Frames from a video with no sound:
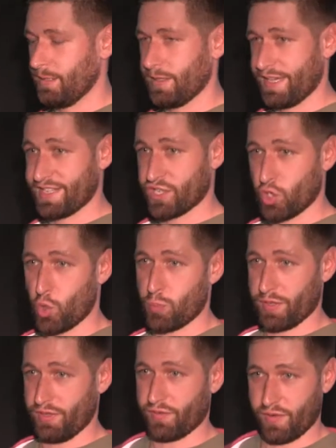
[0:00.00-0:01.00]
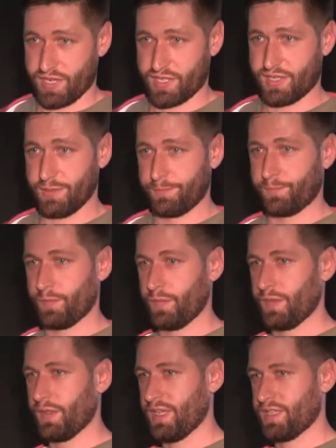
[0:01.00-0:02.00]
like SOAP and REST
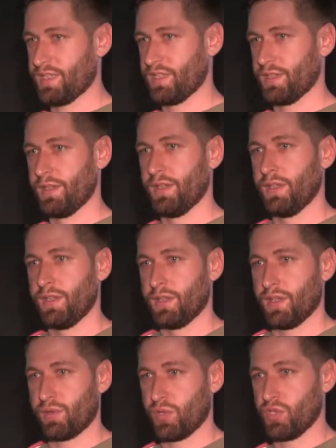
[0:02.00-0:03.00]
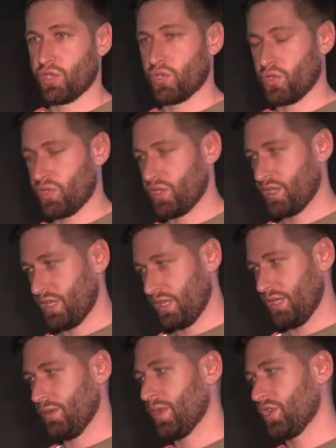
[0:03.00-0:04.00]
tests that we used to see
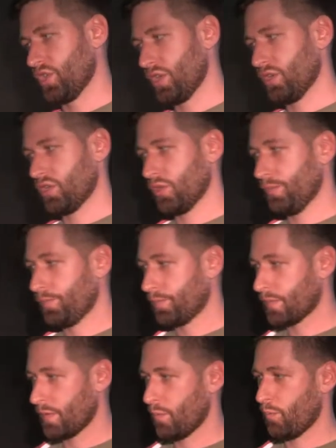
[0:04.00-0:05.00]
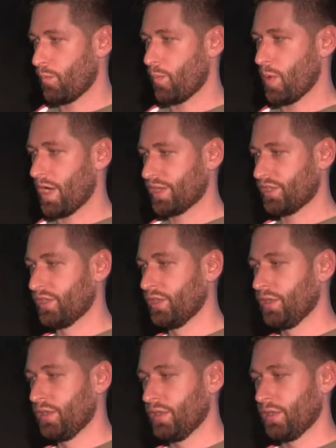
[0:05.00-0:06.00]
in Magento, but
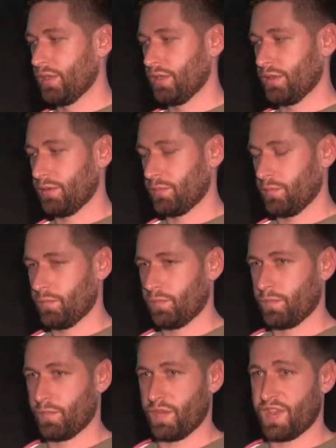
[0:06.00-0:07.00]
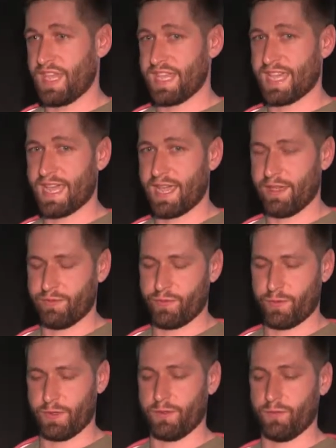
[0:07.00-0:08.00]
they have
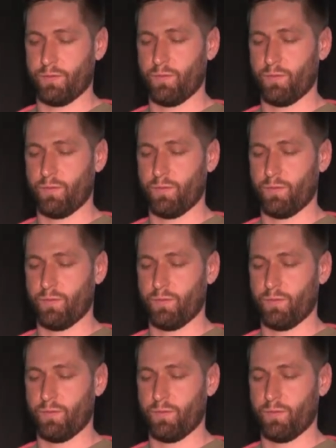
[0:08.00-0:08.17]
a